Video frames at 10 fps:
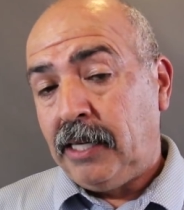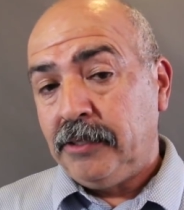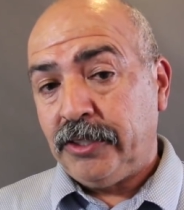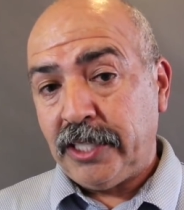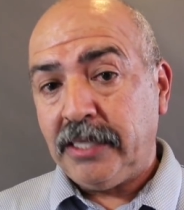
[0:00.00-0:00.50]

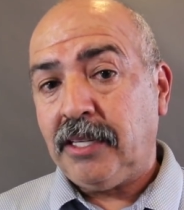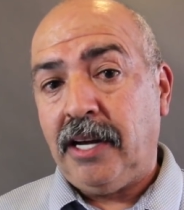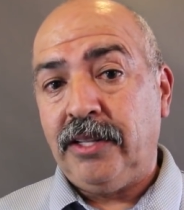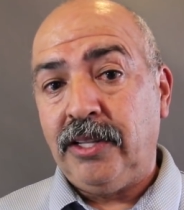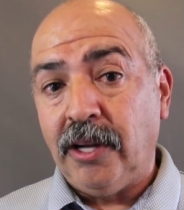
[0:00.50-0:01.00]
just
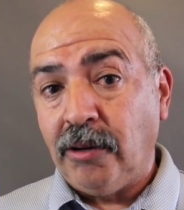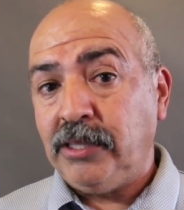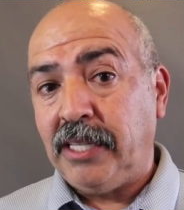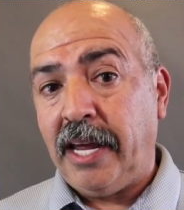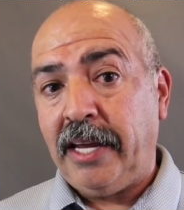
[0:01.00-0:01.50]
on those
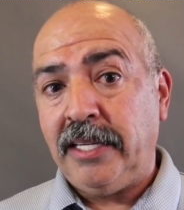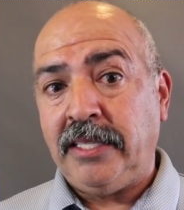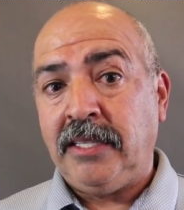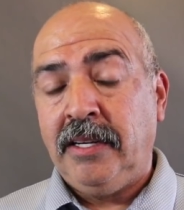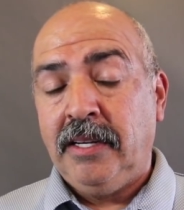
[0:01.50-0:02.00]

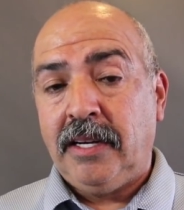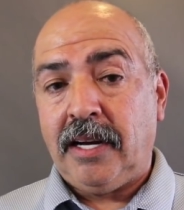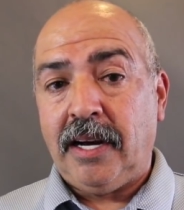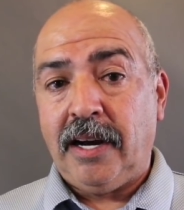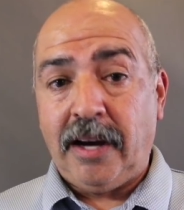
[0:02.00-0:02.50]
days
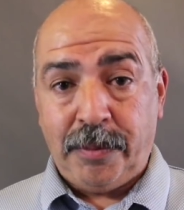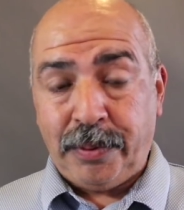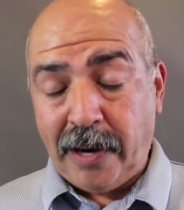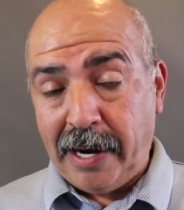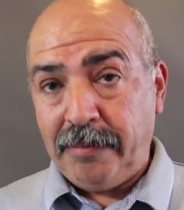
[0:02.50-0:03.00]
on
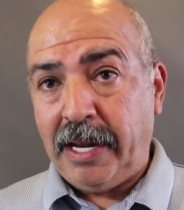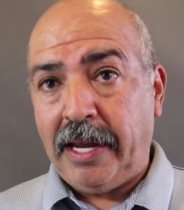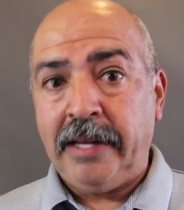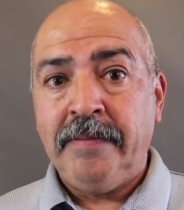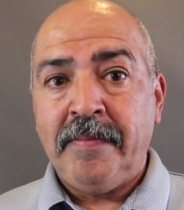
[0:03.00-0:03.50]
Prime
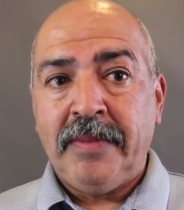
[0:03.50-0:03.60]
Day